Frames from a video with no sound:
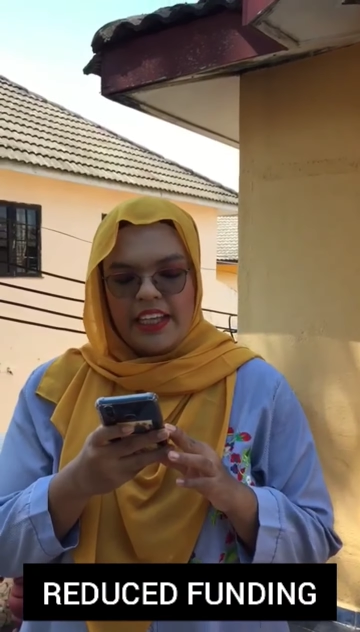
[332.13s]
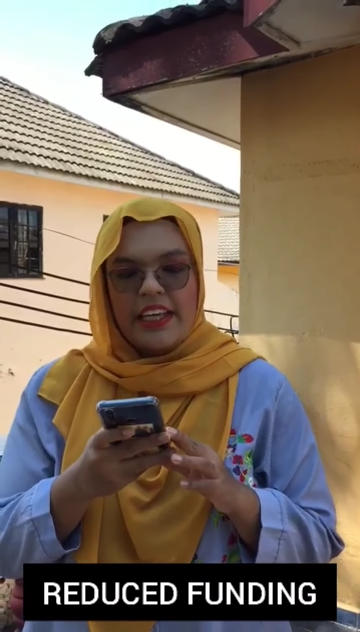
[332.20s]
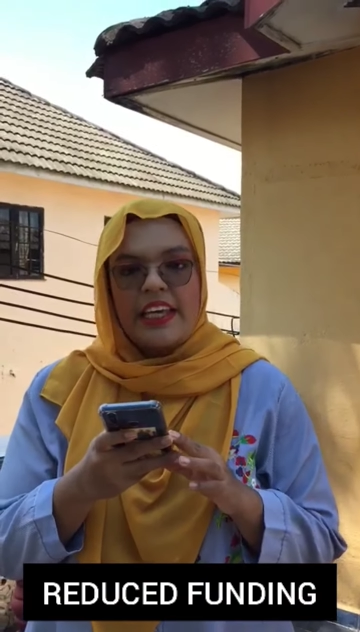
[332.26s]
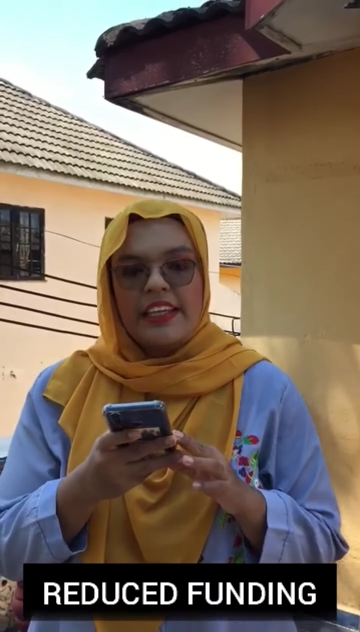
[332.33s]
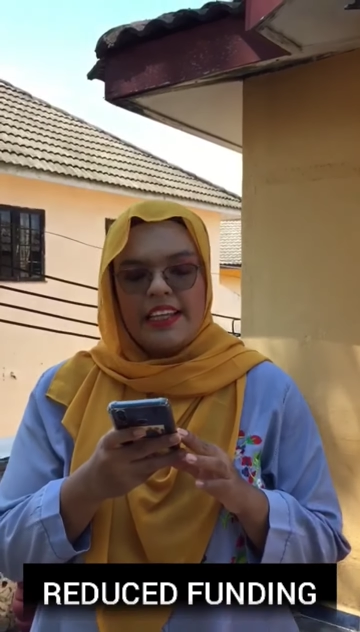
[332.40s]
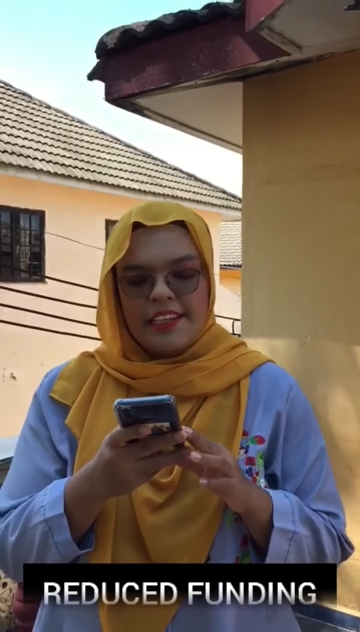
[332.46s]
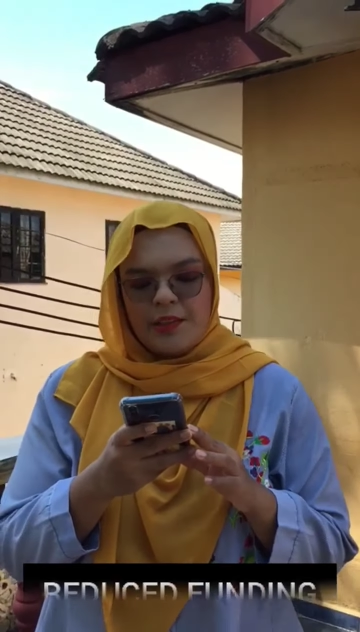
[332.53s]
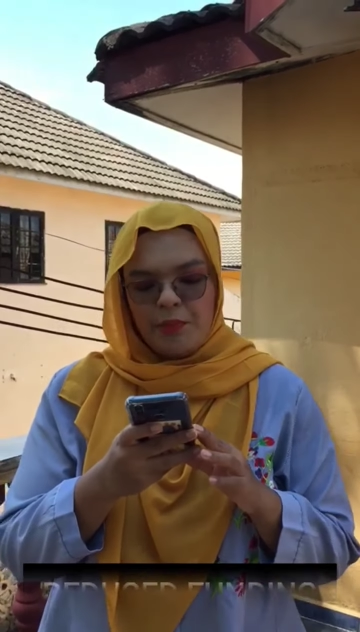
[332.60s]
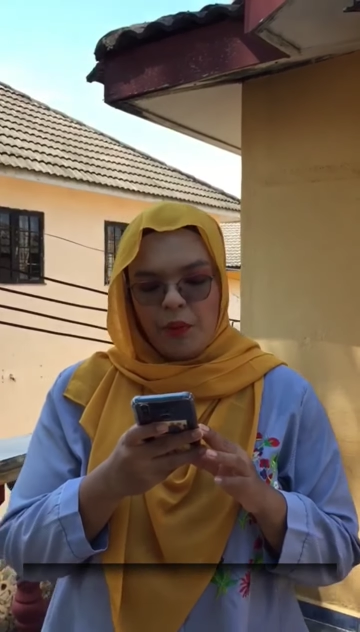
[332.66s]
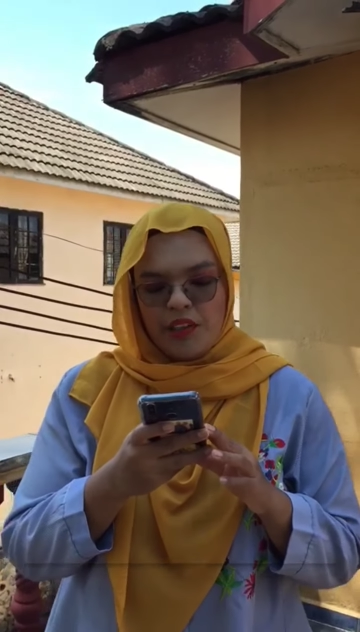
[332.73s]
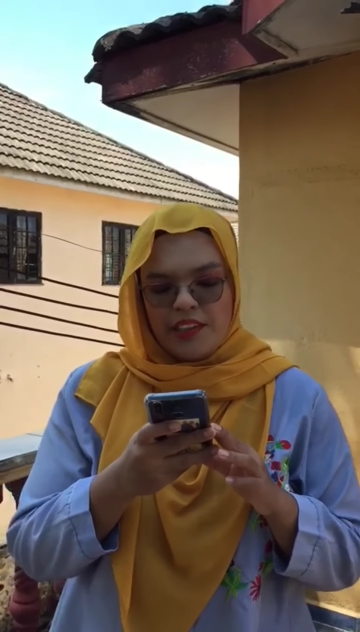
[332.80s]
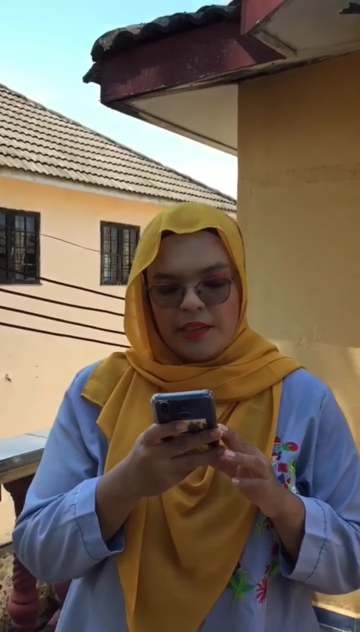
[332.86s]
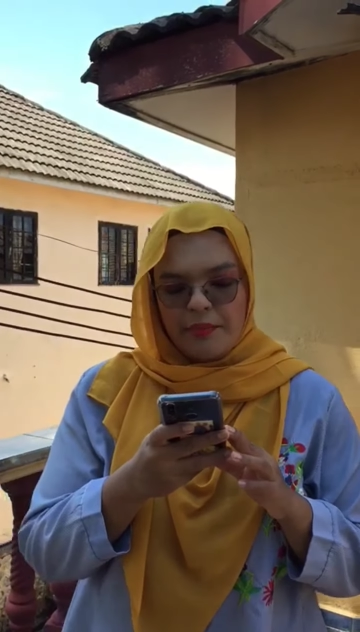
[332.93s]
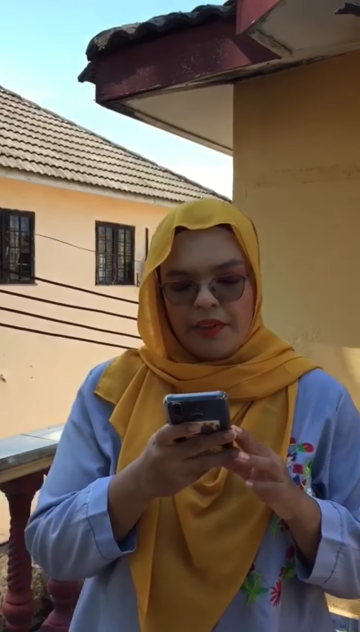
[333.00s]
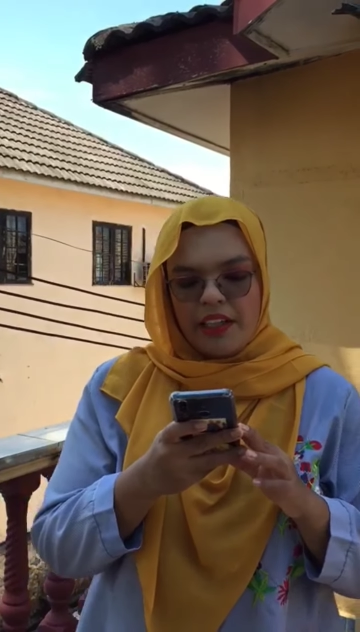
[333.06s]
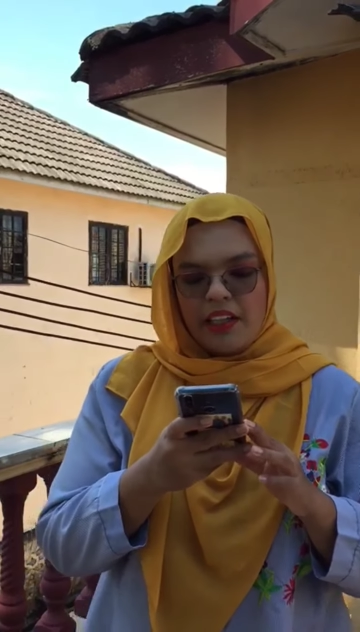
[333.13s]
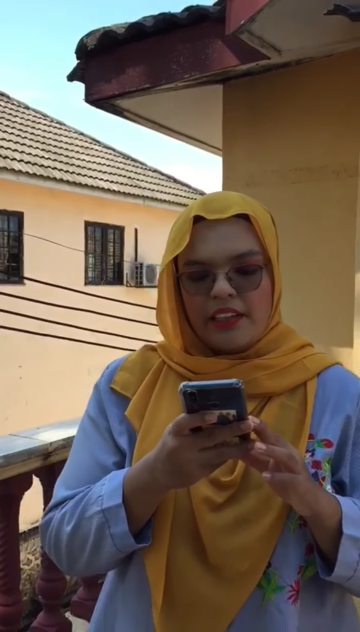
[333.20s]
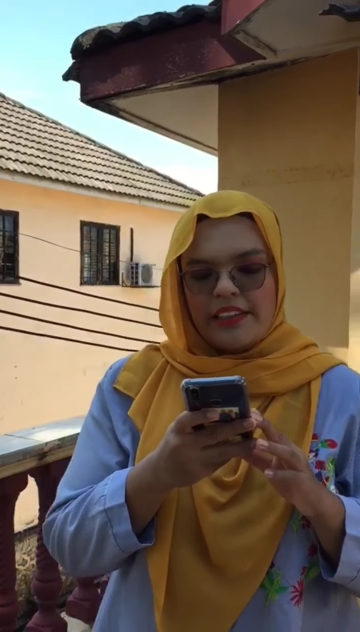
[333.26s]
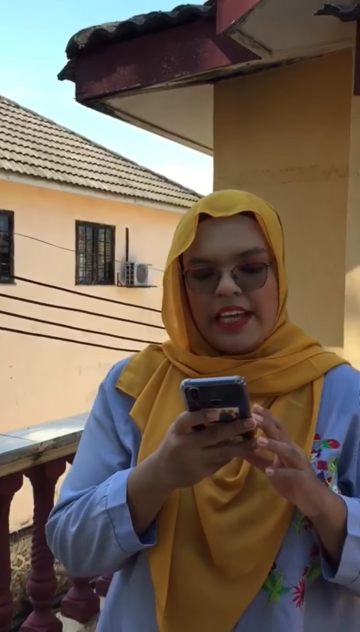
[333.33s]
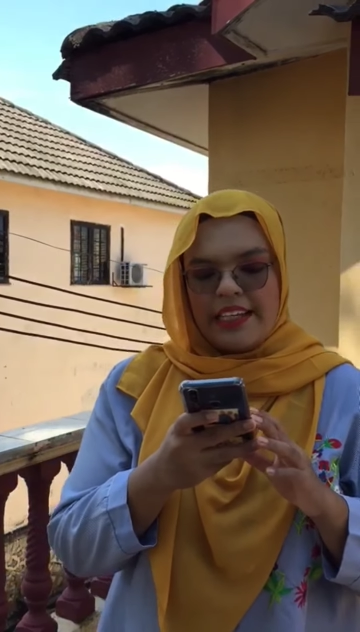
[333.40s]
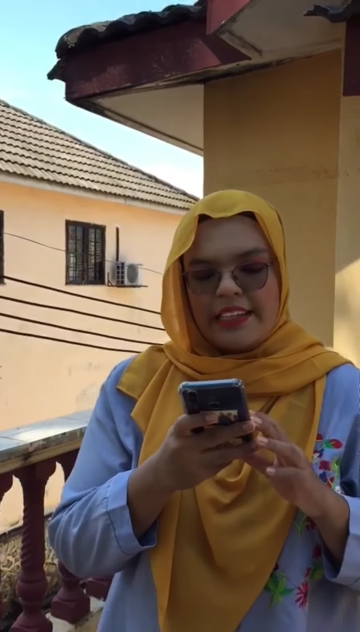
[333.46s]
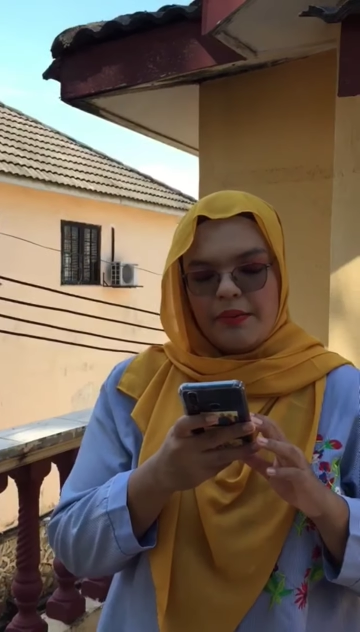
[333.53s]
It is possible
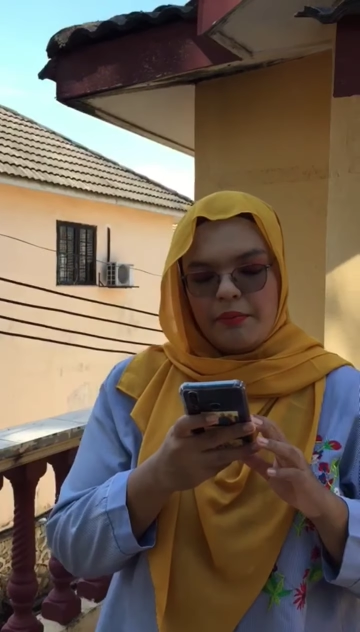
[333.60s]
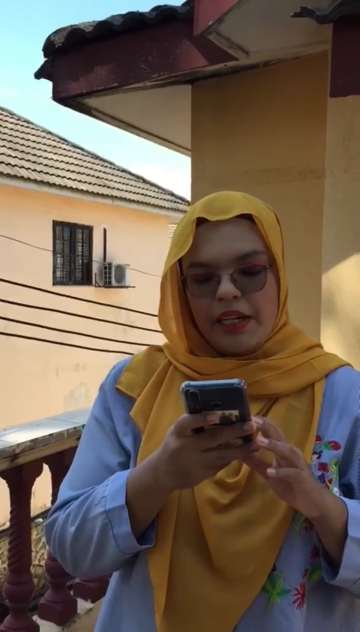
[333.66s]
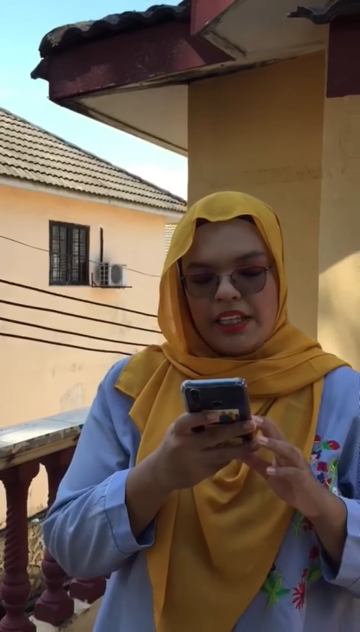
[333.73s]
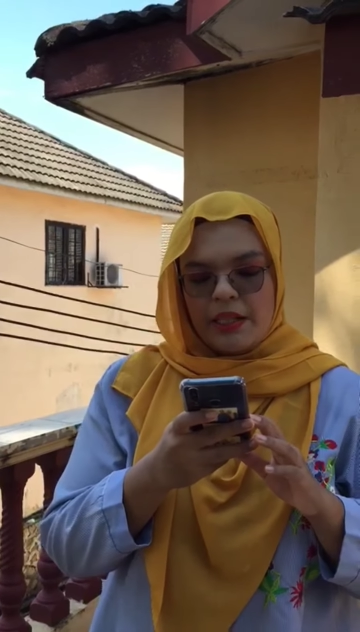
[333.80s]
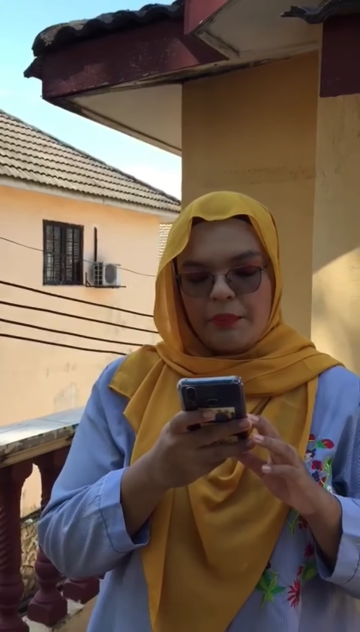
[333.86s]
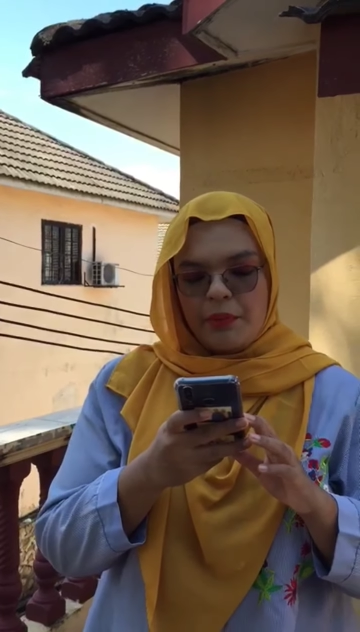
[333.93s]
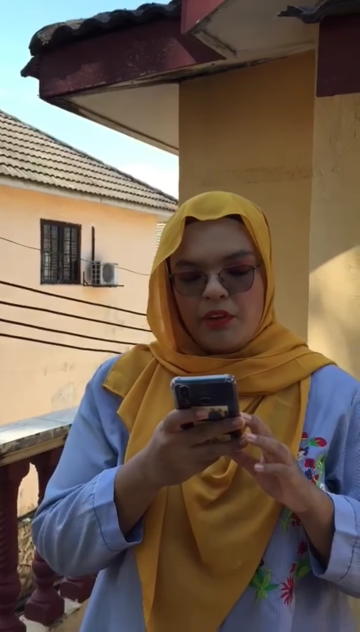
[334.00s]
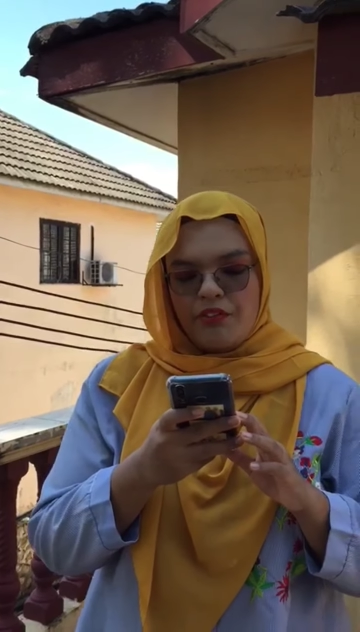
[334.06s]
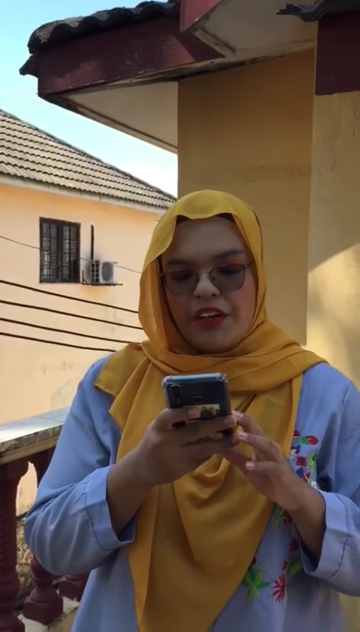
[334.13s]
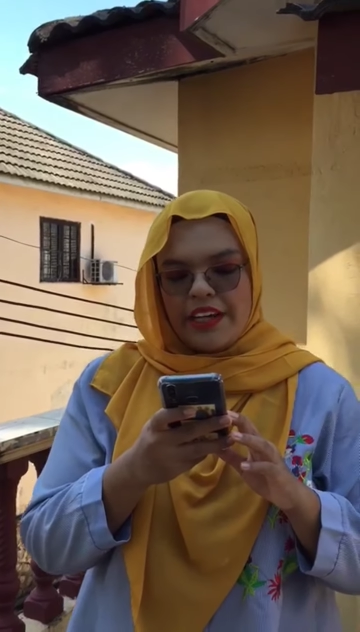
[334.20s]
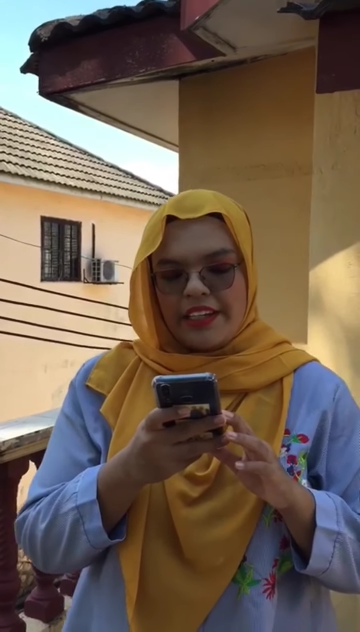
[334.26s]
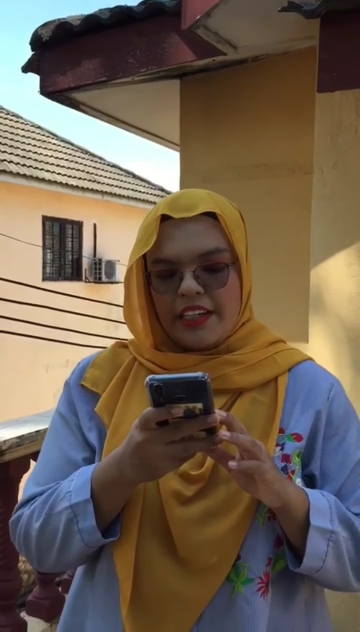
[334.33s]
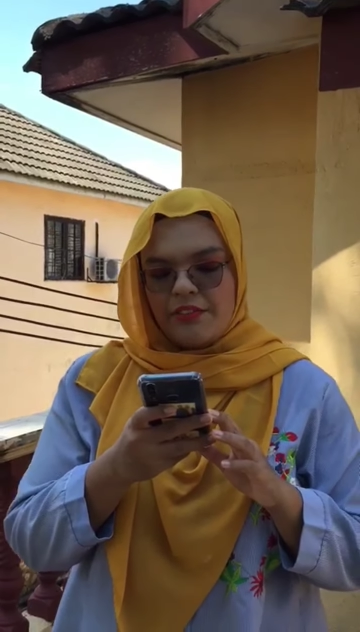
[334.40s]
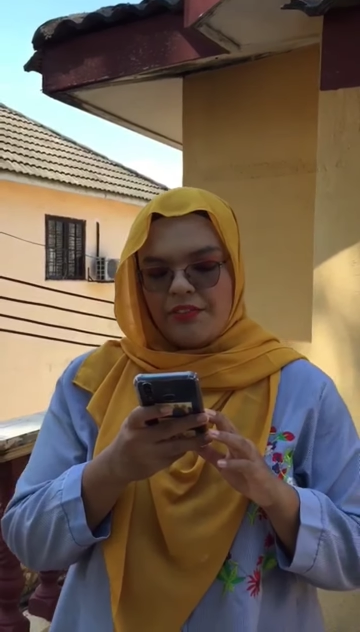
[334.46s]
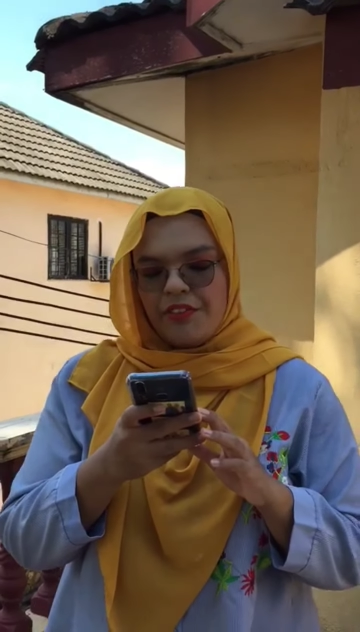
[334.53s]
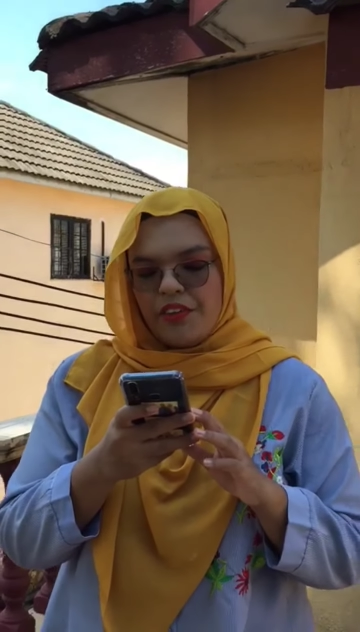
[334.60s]
that the money provided